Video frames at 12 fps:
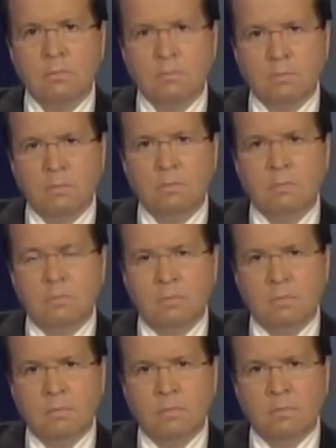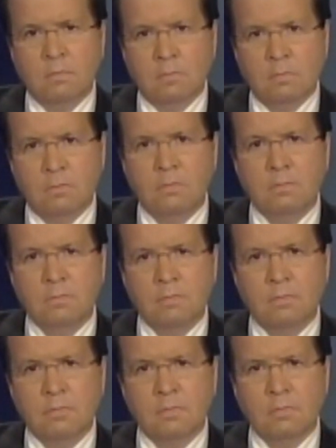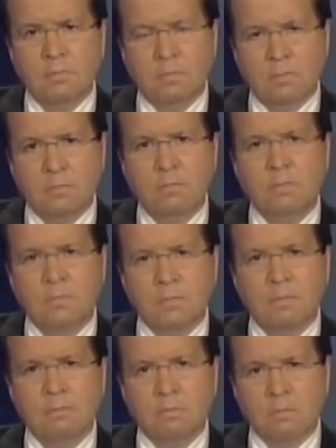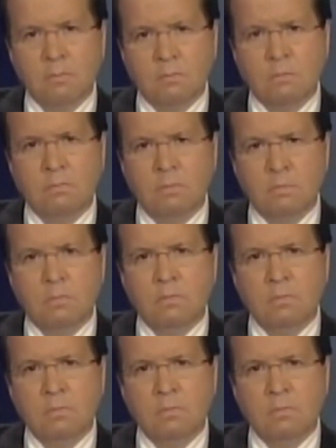The person shown says nothing.